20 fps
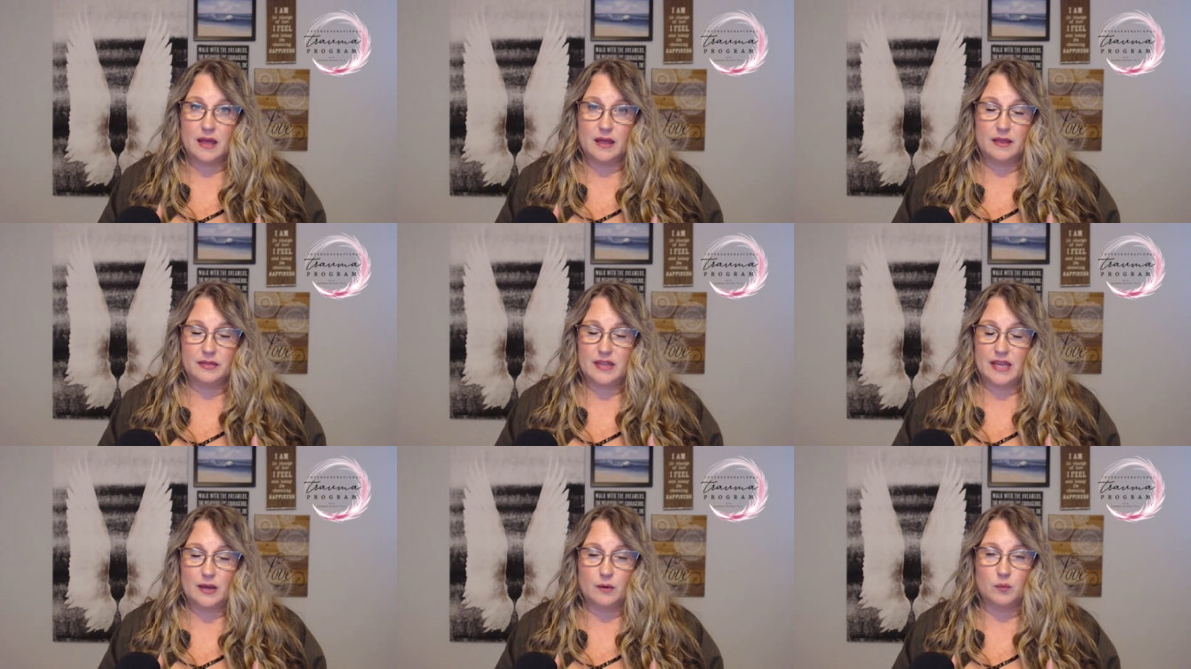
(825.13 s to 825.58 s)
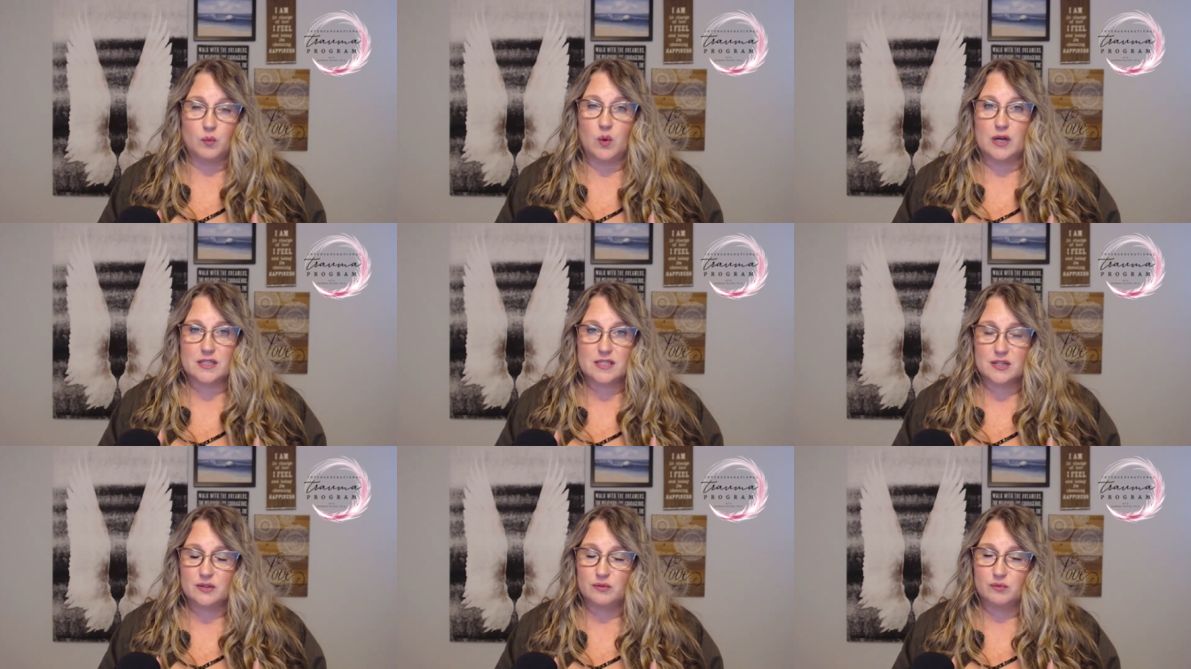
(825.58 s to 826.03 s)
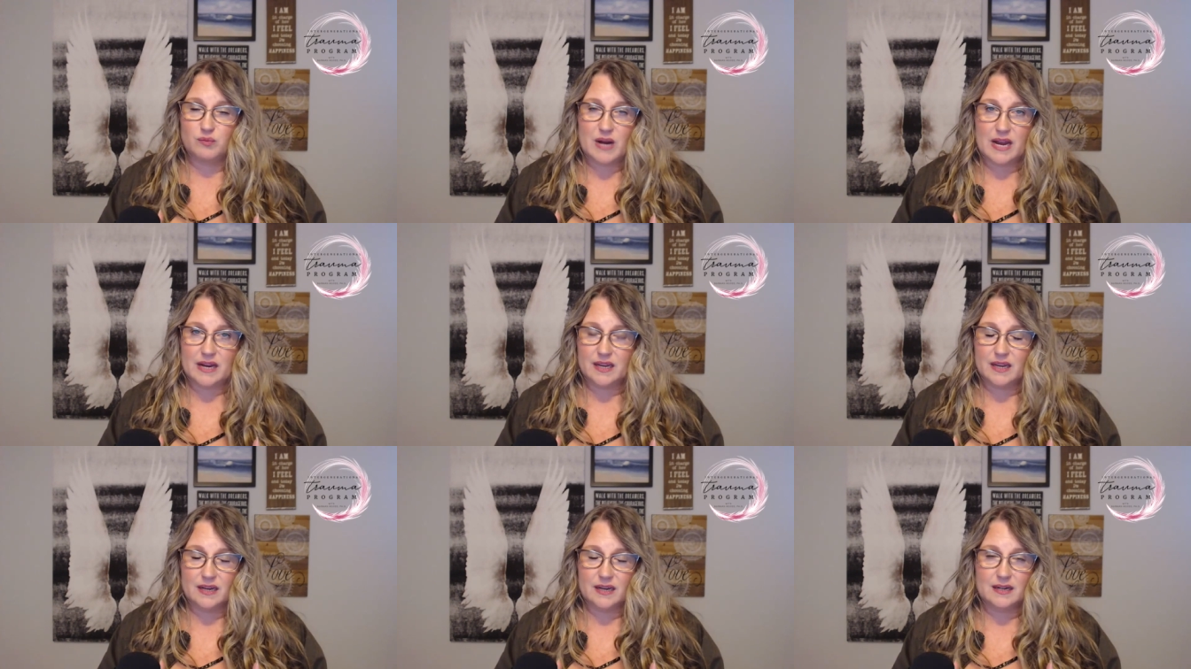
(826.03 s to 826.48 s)
it wasn't
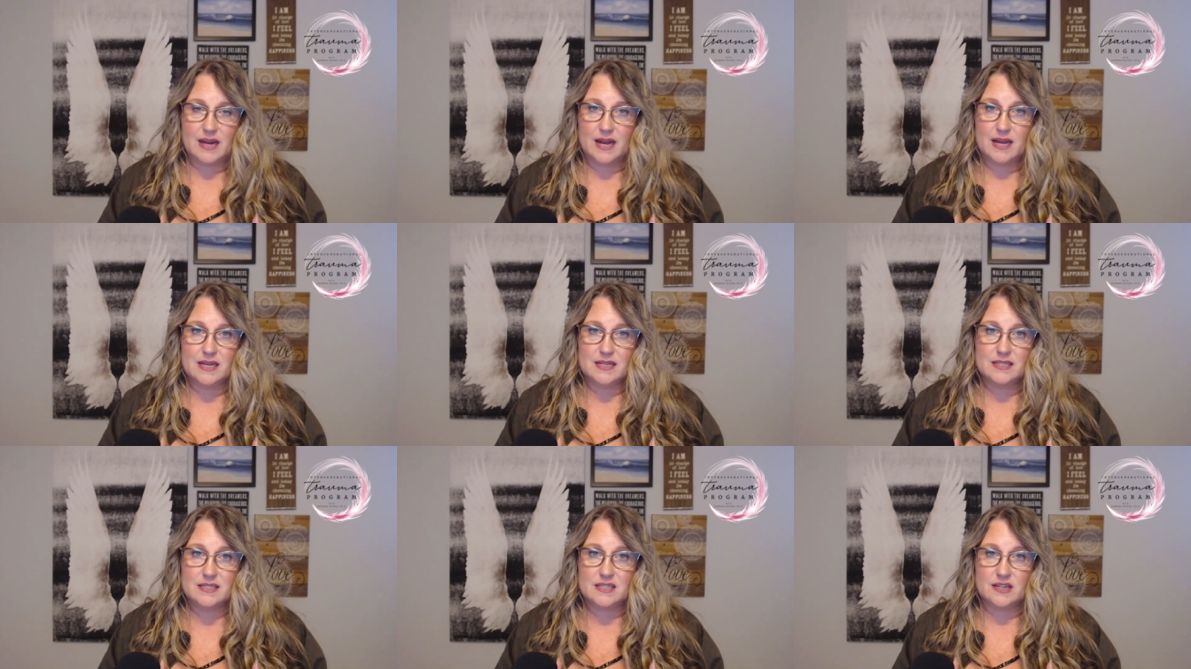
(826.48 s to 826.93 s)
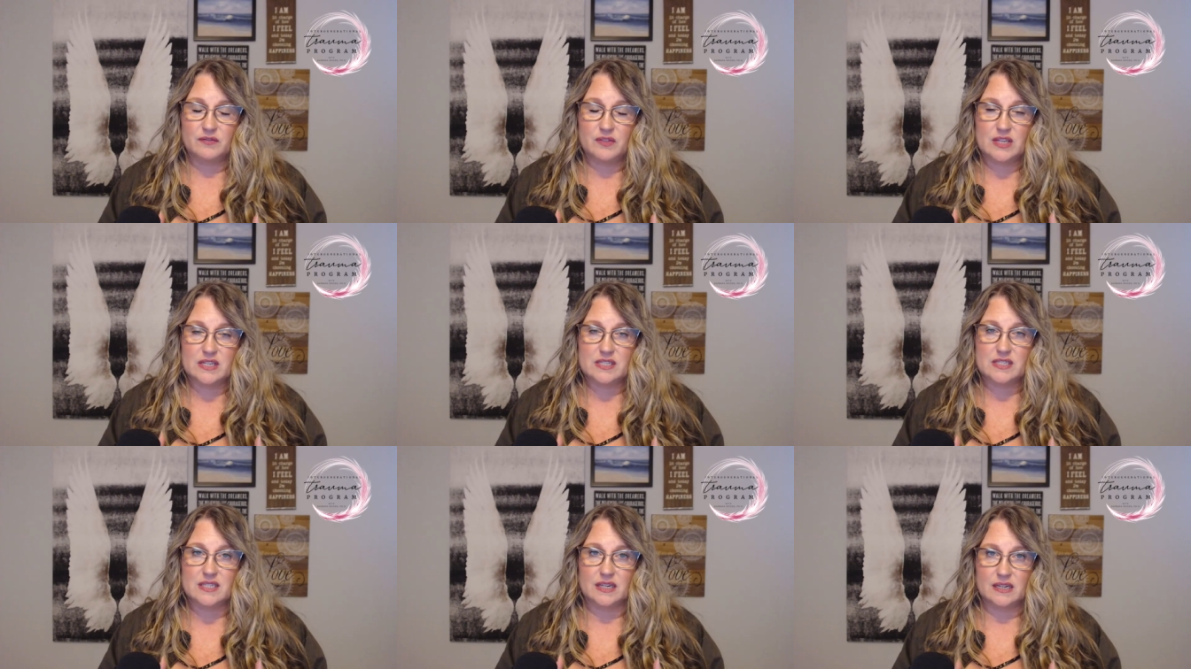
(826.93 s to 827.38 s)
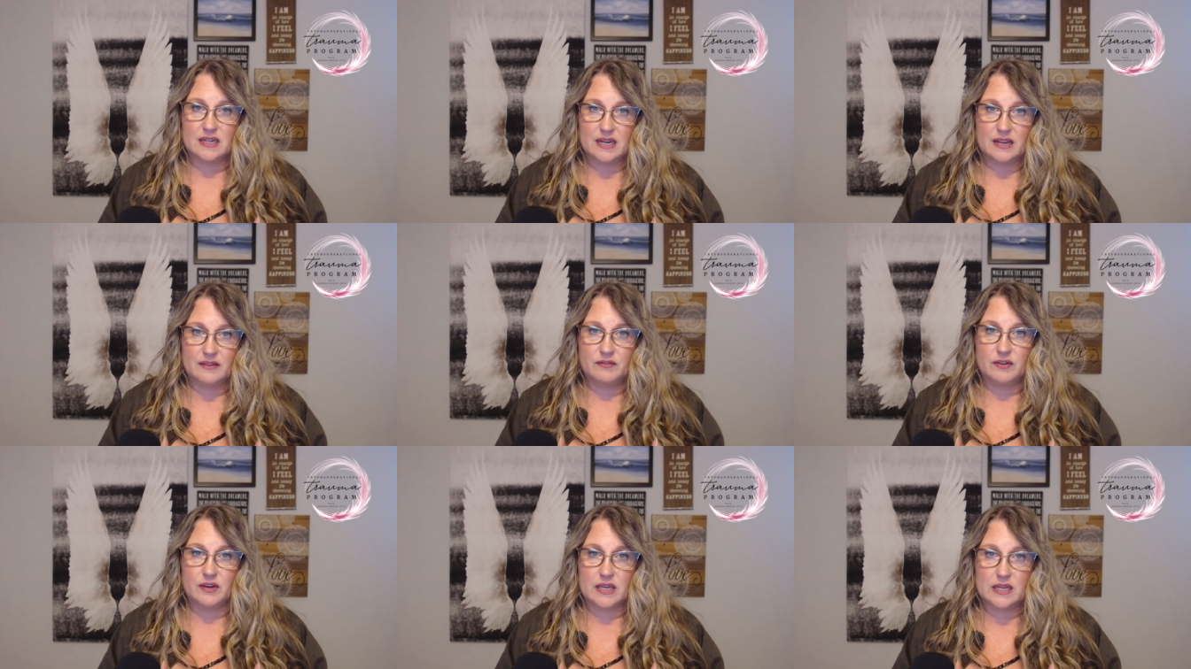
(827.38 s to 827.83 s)
recognized of the
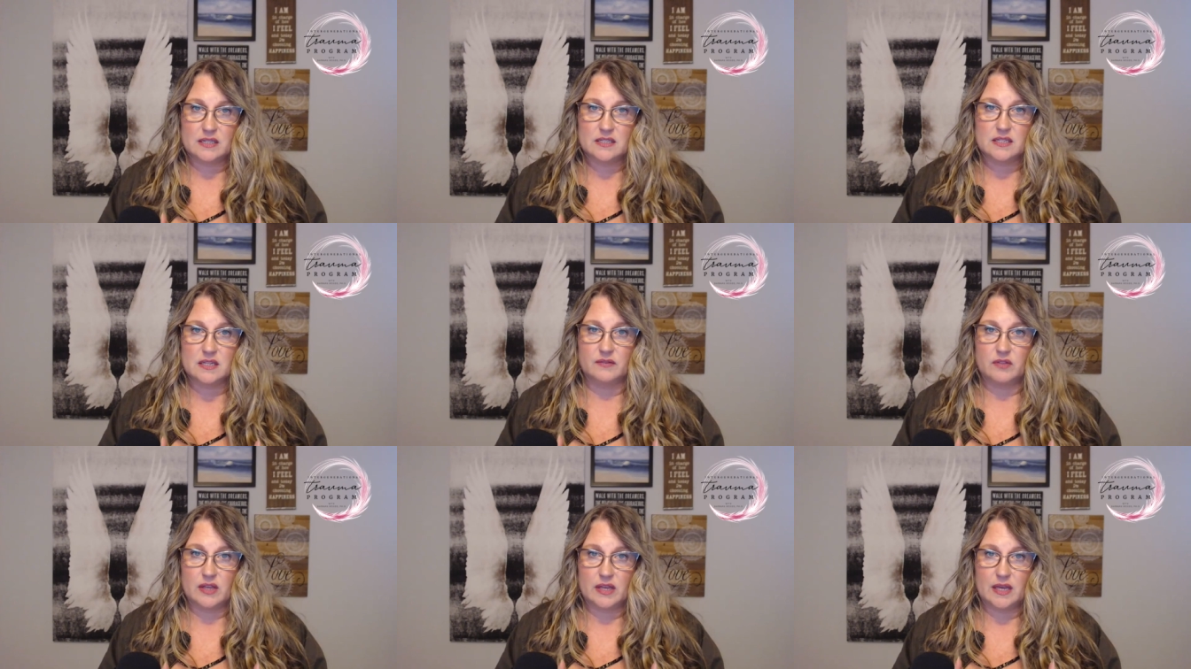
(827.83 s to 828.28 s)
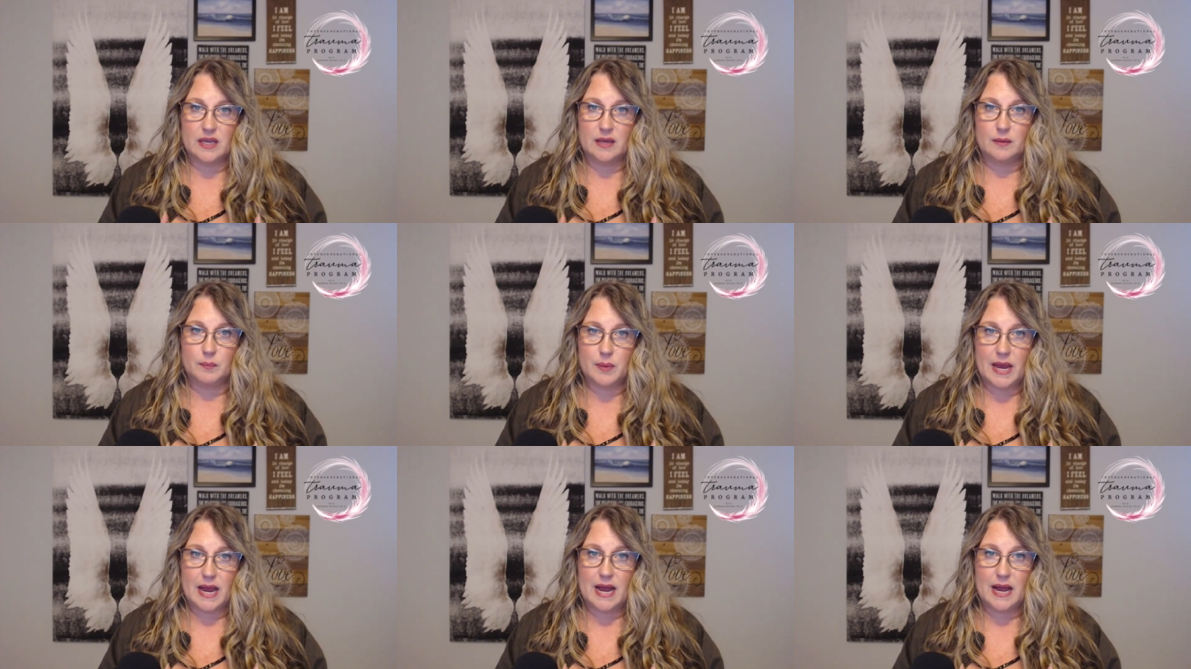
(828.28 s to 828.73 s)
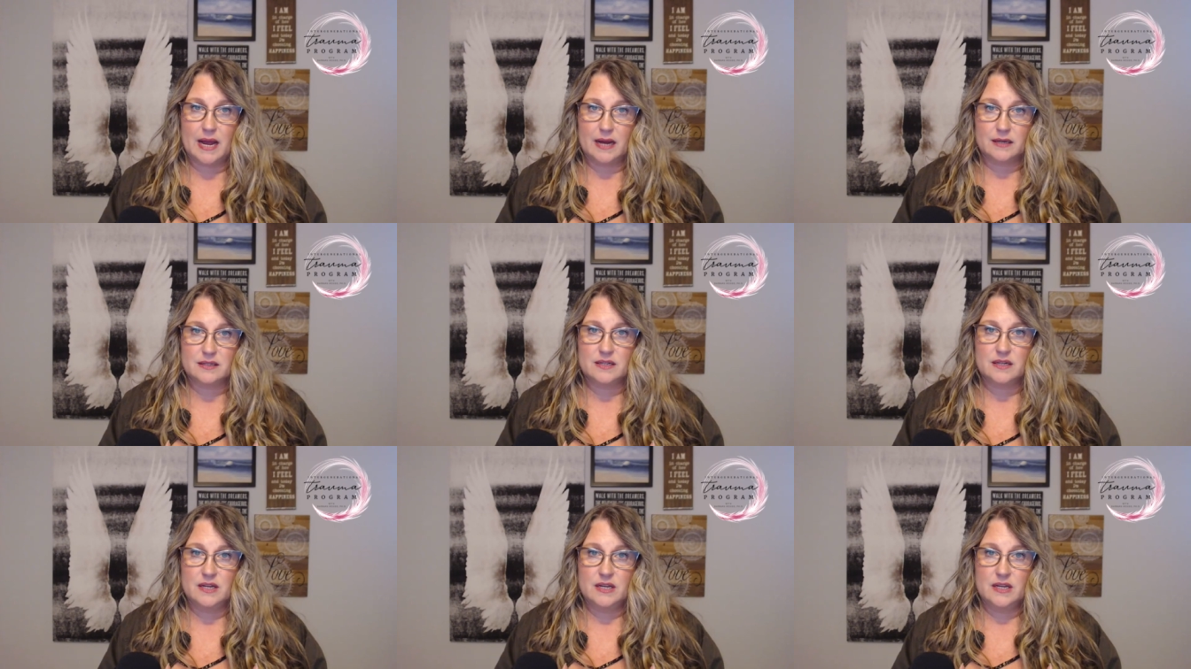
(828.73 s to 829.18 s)
significance of the
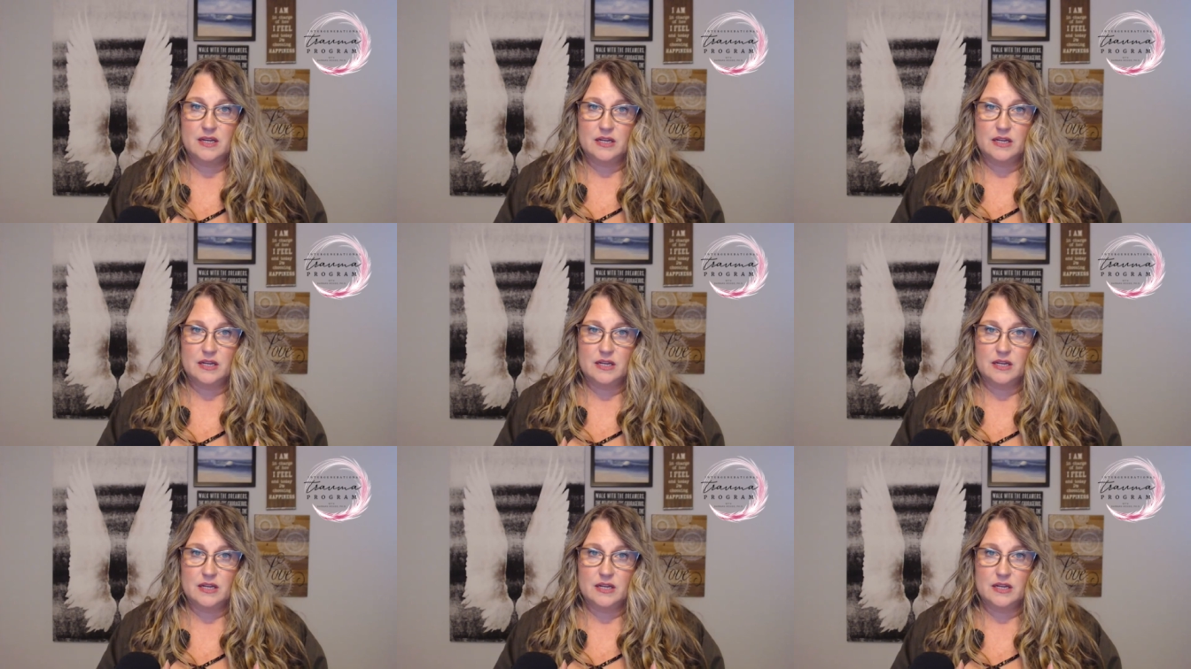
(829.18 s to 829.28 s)
impact.